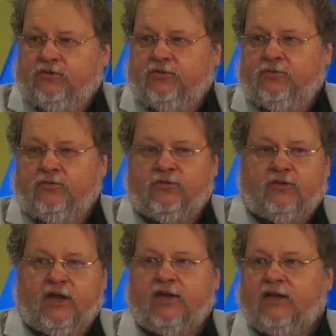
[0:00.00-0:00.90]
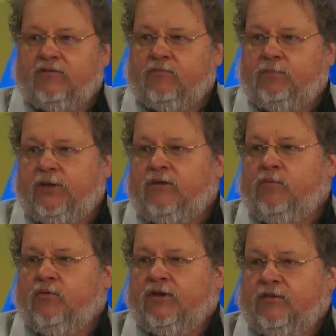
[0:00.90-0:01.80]
who tend to even
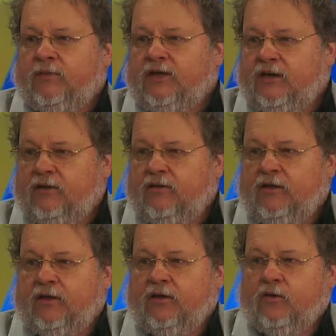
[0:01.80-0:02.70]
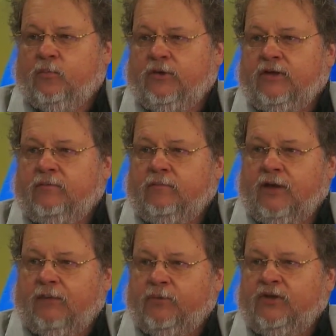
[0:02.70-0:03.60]
pinpoint the beginning of the opium
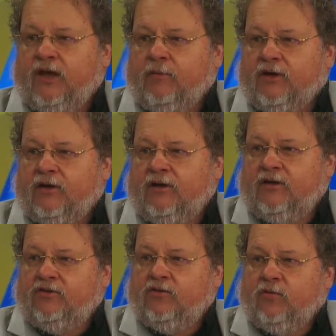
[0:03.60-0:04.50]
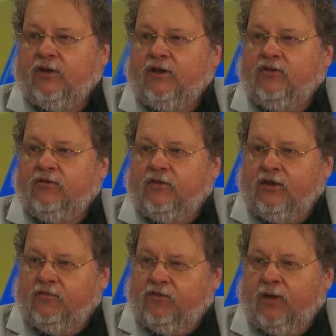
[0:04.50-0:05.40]
epidemic to when
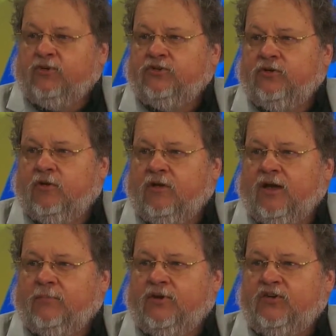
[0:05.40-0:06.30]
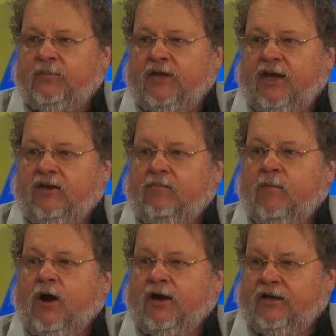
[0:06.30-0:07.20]
the pharmaceutical companies began to
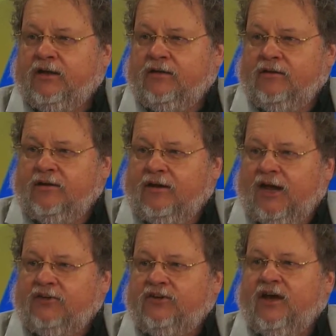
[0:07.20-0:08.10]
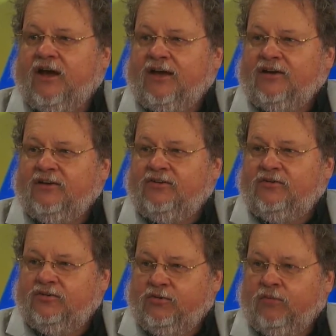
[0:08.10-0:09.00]
market OxyContin
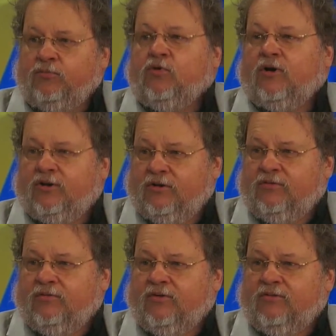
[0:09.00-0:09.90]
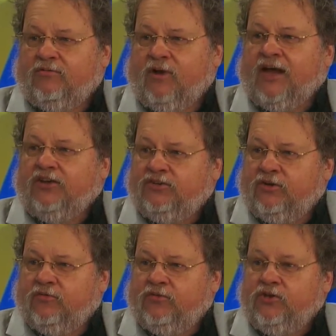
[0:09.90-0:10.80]
to a broader range
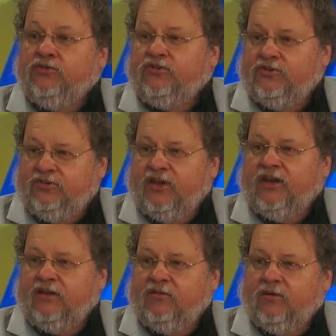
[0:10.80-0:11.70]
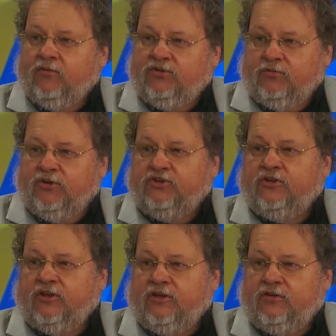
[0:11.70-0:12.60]
of uses than it was
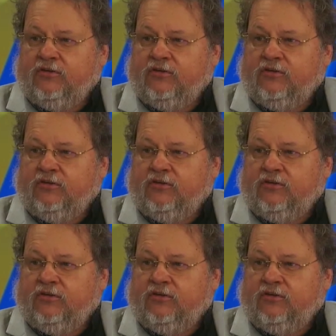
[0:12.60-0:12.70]
originally